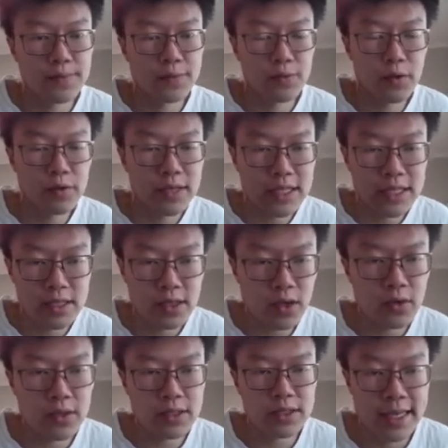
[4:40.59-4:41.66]
What we need to
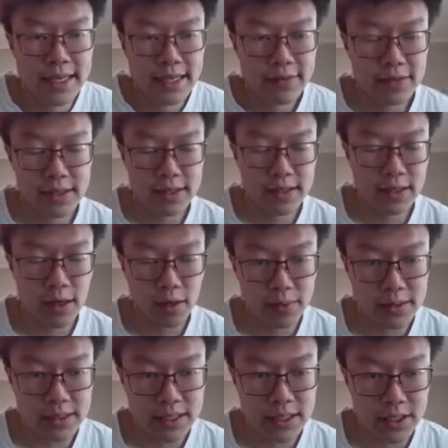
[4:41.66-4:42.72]
know is, given our
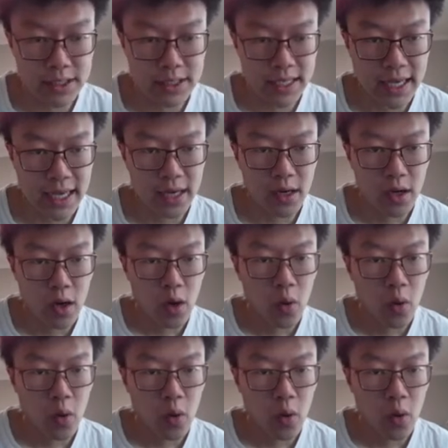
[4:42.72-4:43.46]
position K,